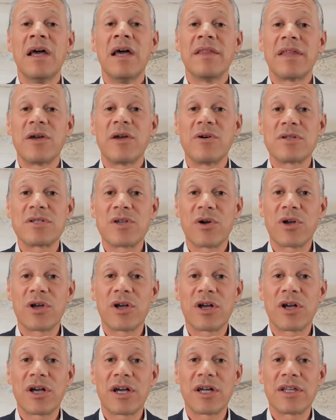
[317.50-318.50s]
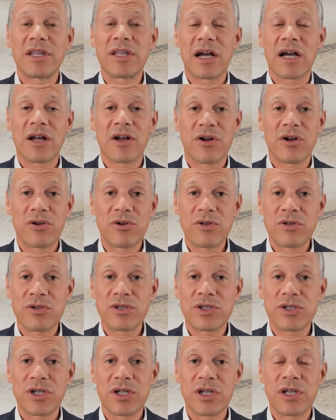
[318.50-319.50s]
They also conduct
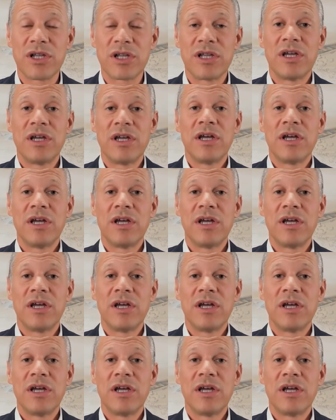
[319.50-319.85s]
crucial